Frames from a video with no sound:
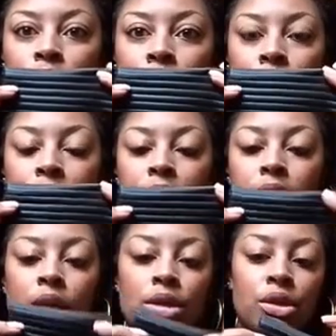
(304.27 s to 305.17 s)
top
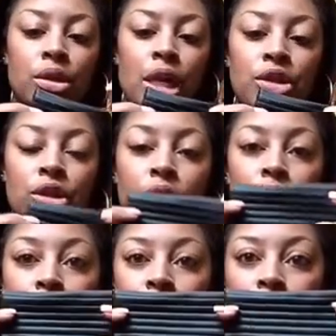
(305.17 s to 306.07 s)
stitch and just sew
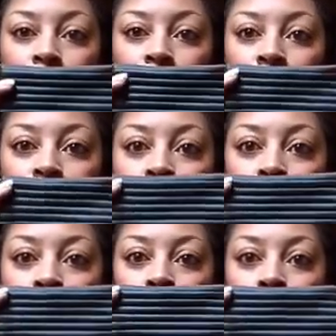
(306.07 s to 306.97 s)
it down,
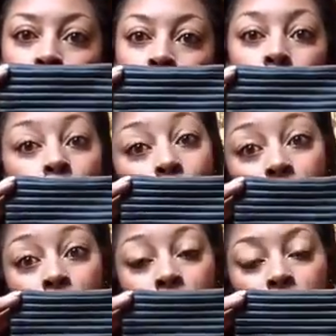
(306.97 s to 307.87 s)

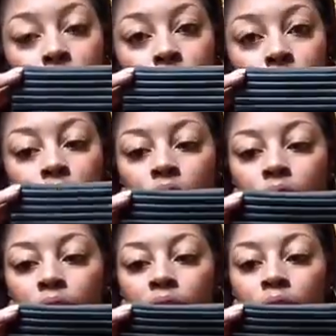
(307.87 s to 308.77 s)
or you
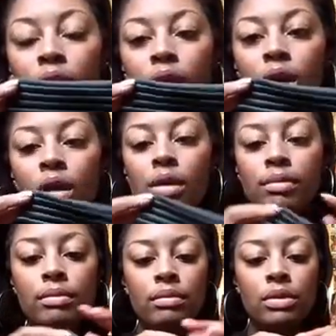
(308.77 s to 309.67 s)
can
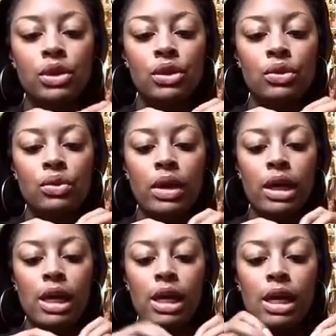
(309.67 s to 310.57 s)
do
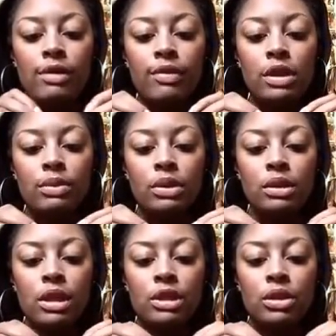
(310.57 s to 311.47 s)
an invisible
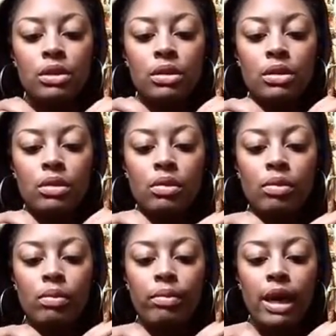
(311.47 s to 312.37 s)
stitch
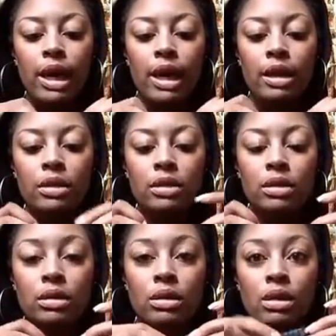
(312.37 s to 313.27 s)
by hand.
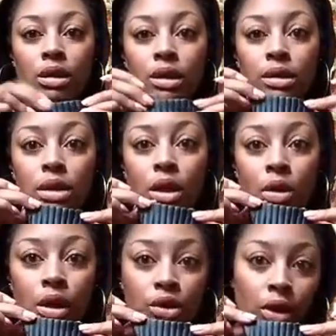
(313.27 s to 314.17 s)
So
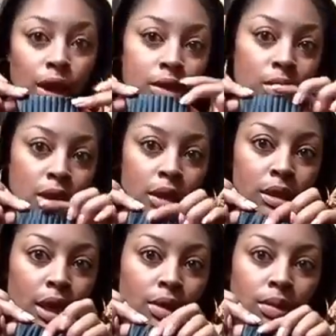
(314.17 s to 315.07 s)
I'll show you guys what it looks
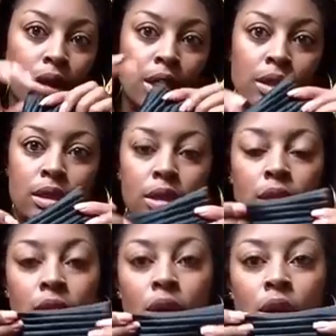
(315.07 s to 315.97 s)
like when it's
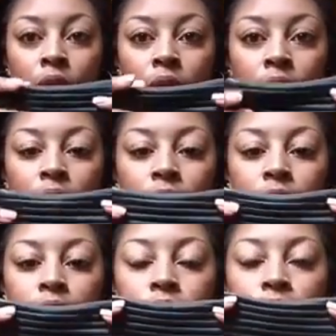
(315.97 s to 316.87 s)

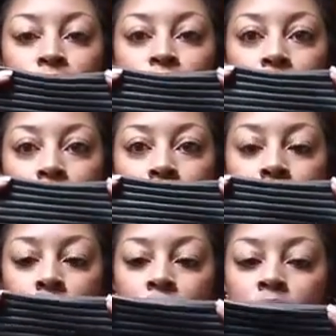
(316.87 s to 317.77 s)
nice and flat
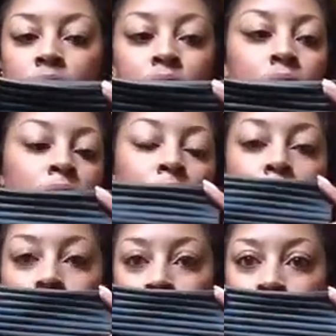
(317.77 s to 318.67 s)
and
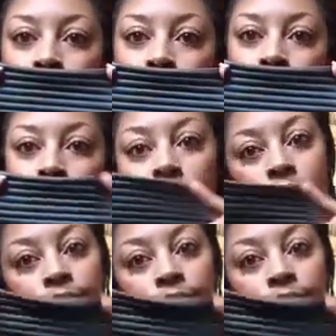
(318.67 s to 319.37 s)
sewn close.